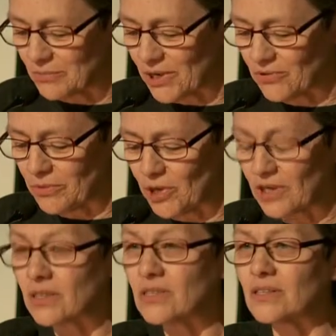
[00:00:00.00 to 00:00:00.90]
my
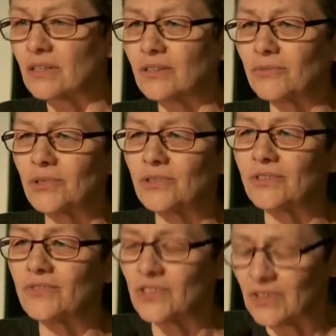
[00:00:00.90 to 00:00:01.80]
remarks on the role
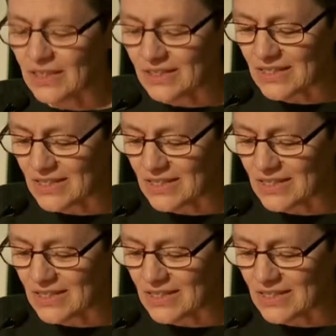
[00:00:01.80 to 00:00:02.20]
of the United